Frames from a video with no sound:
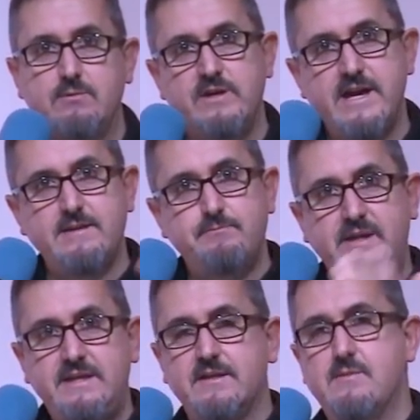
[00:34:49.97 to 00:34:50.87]
We had
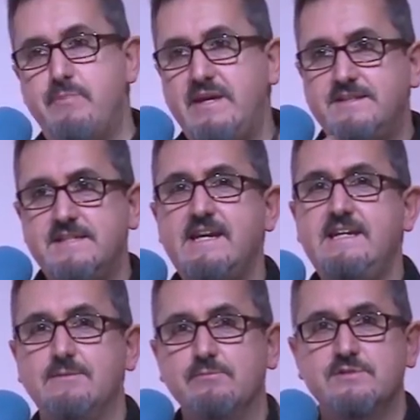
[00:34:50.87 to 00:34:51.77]
big big
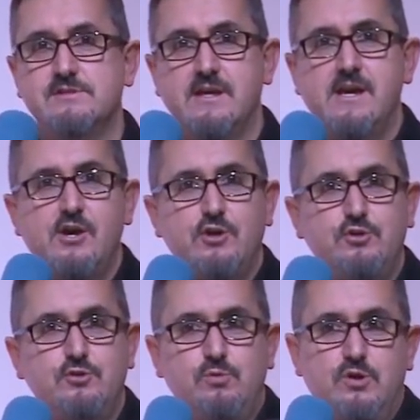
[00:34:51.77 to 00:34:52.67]
teams
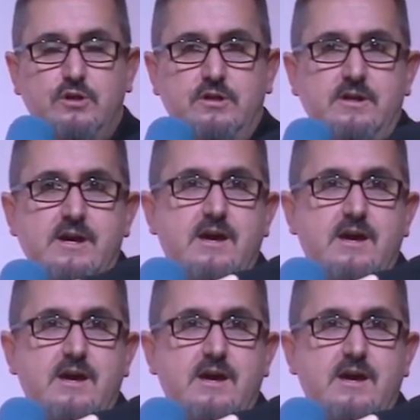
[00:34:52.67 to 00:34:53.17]
who were